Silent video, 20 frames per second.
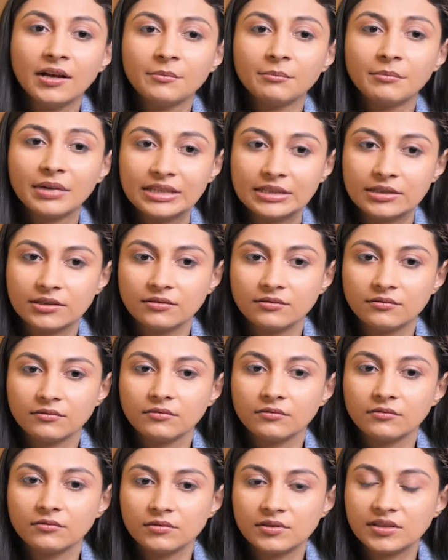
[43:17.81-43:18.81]
But
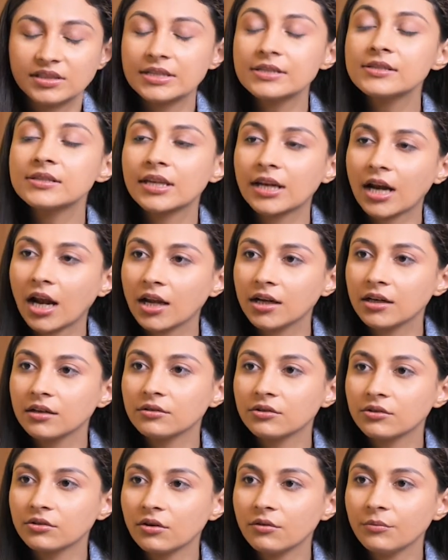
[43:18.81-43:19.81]
still there are,
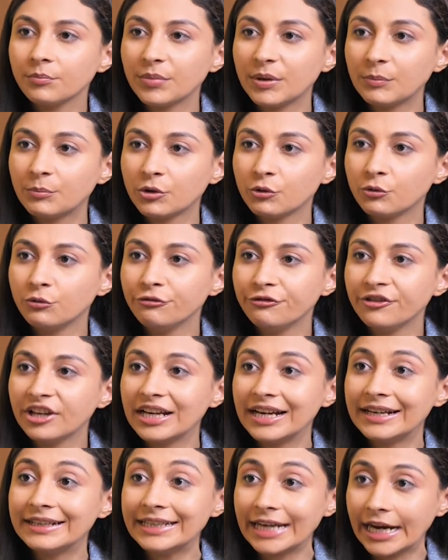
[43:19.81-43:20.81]
people who feel
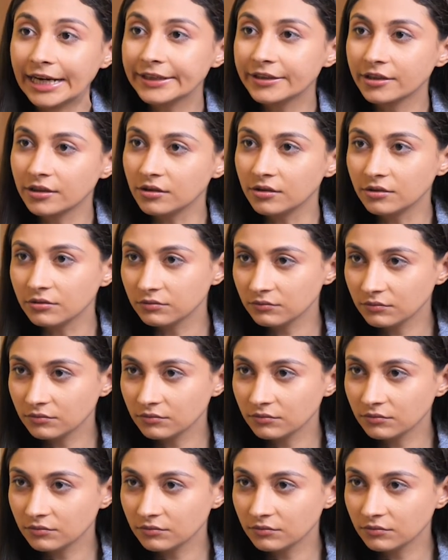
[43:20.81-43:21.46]
entitled,